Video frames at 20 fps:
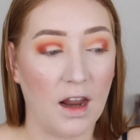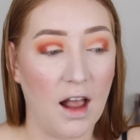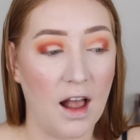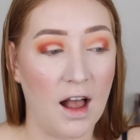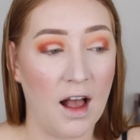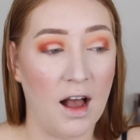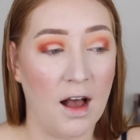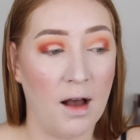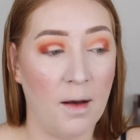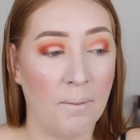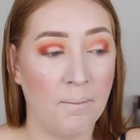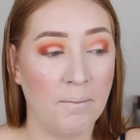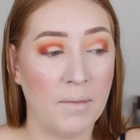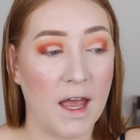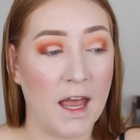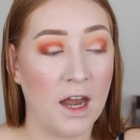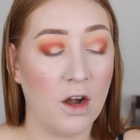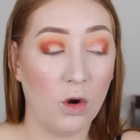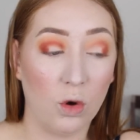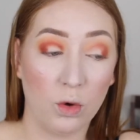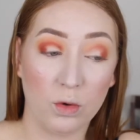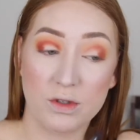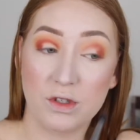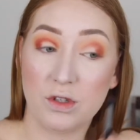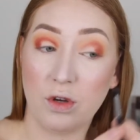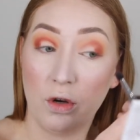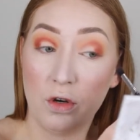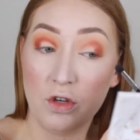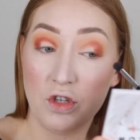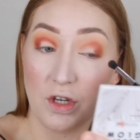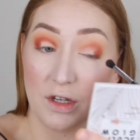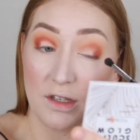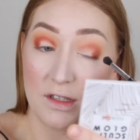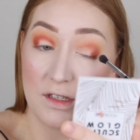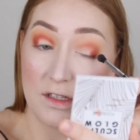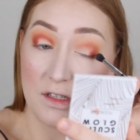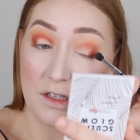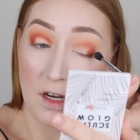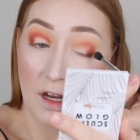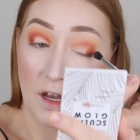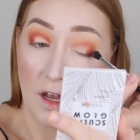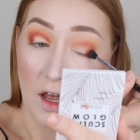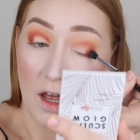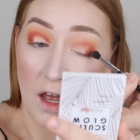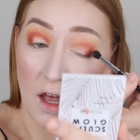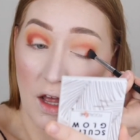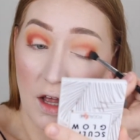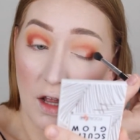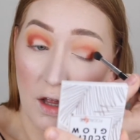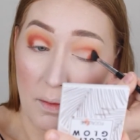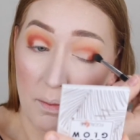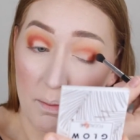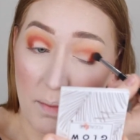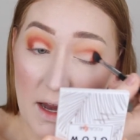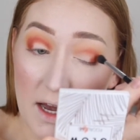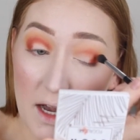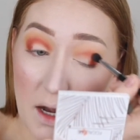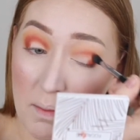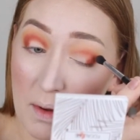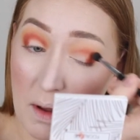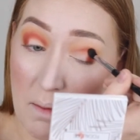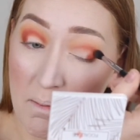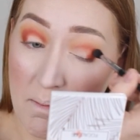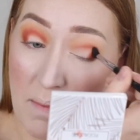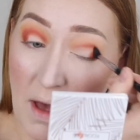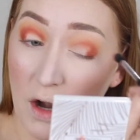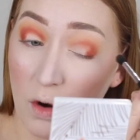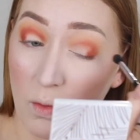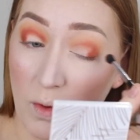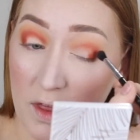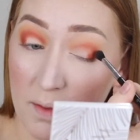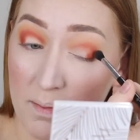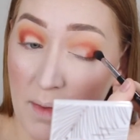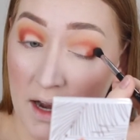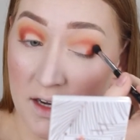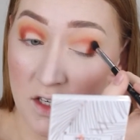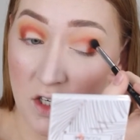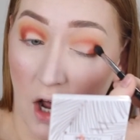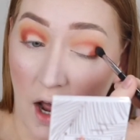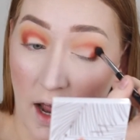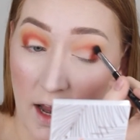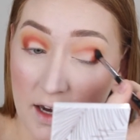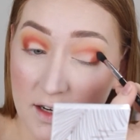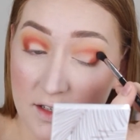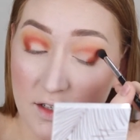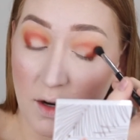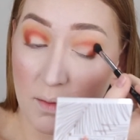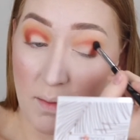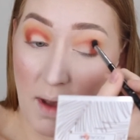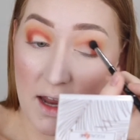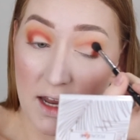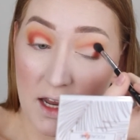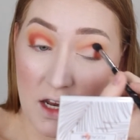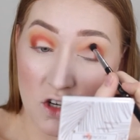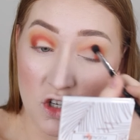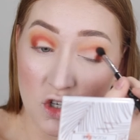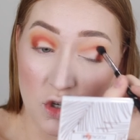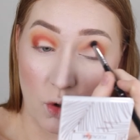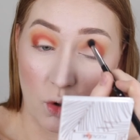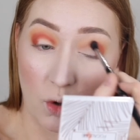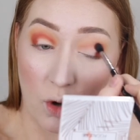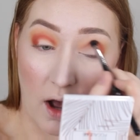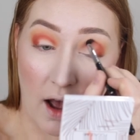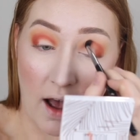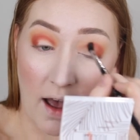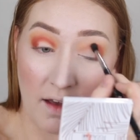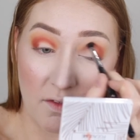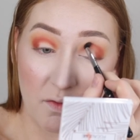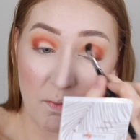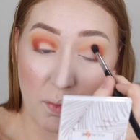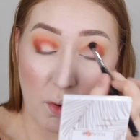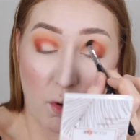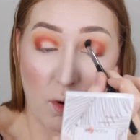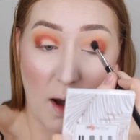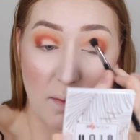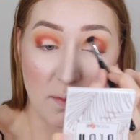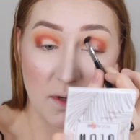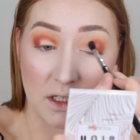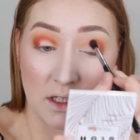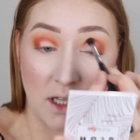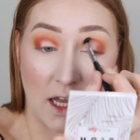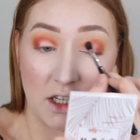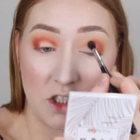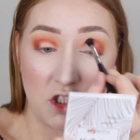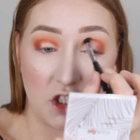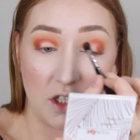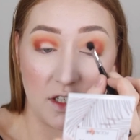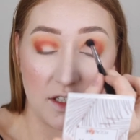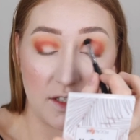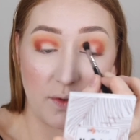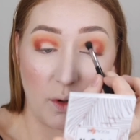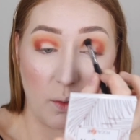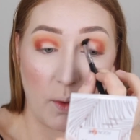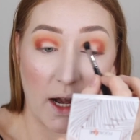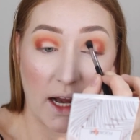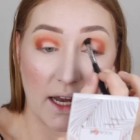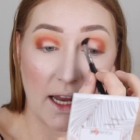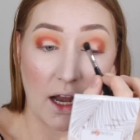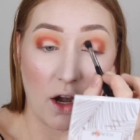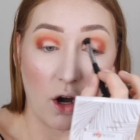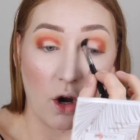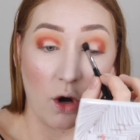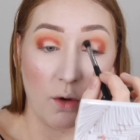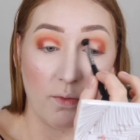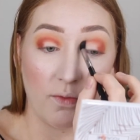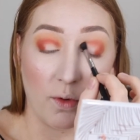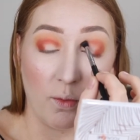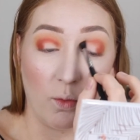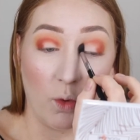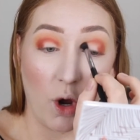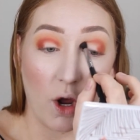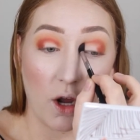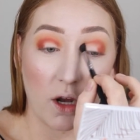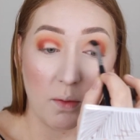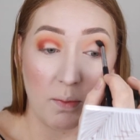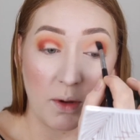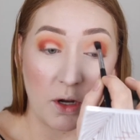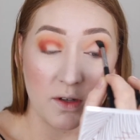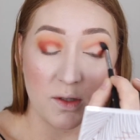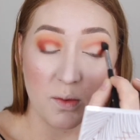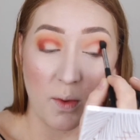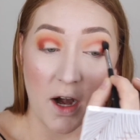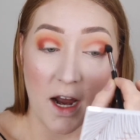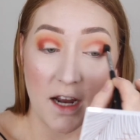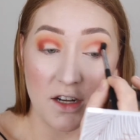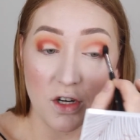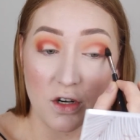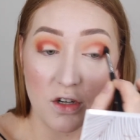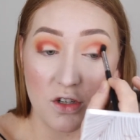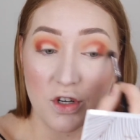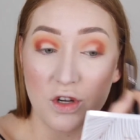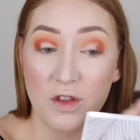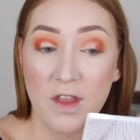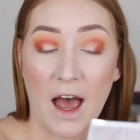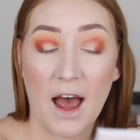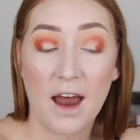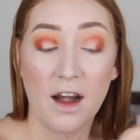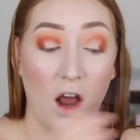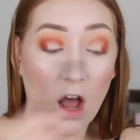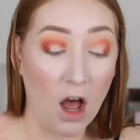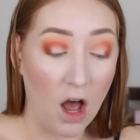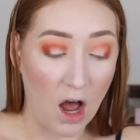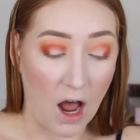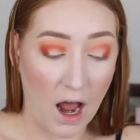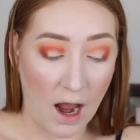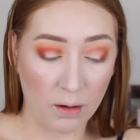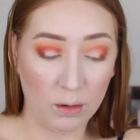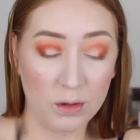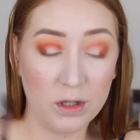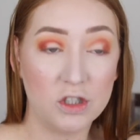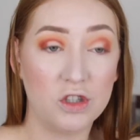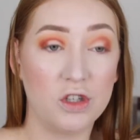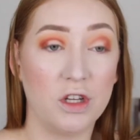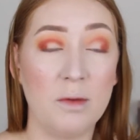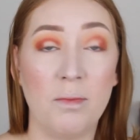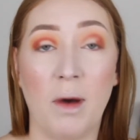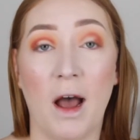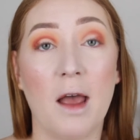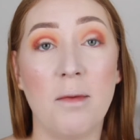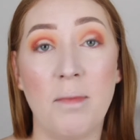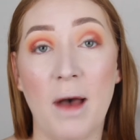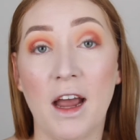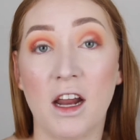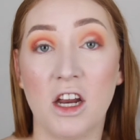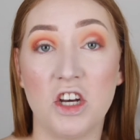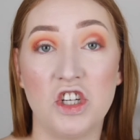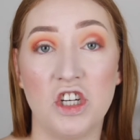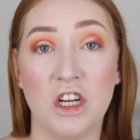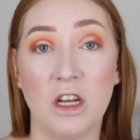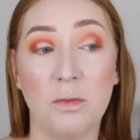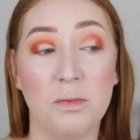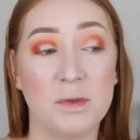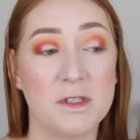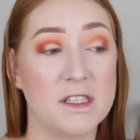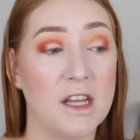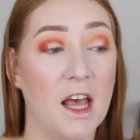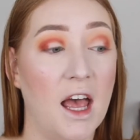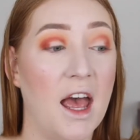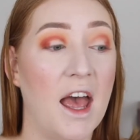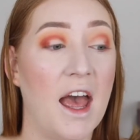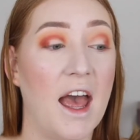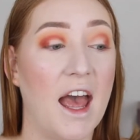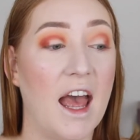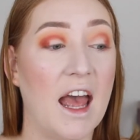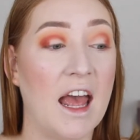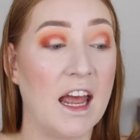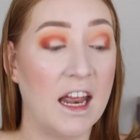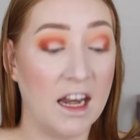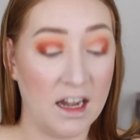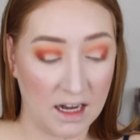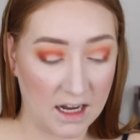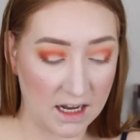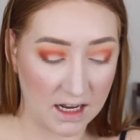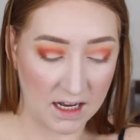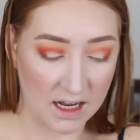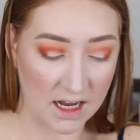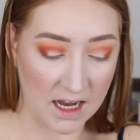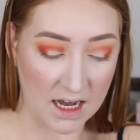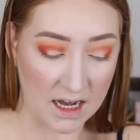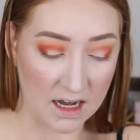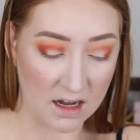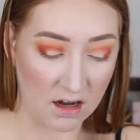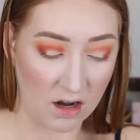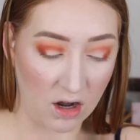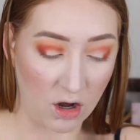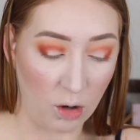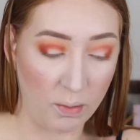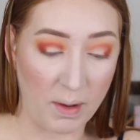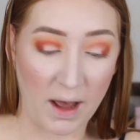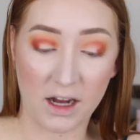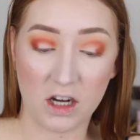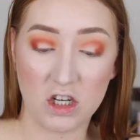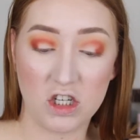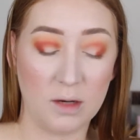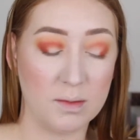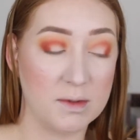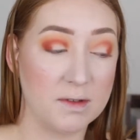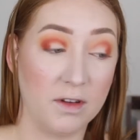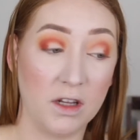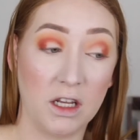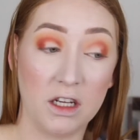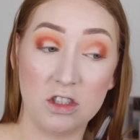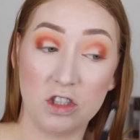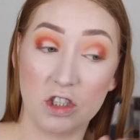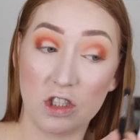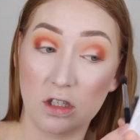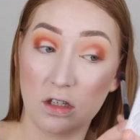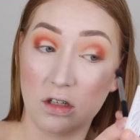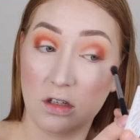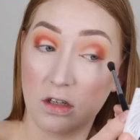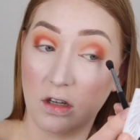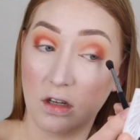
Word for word: and also just being a bit better with my diet, so making sure I prepped lunches for when I get home from work, because when I don't do that, I will literally buy a bag of chips and eat a whole bag of chips for lunch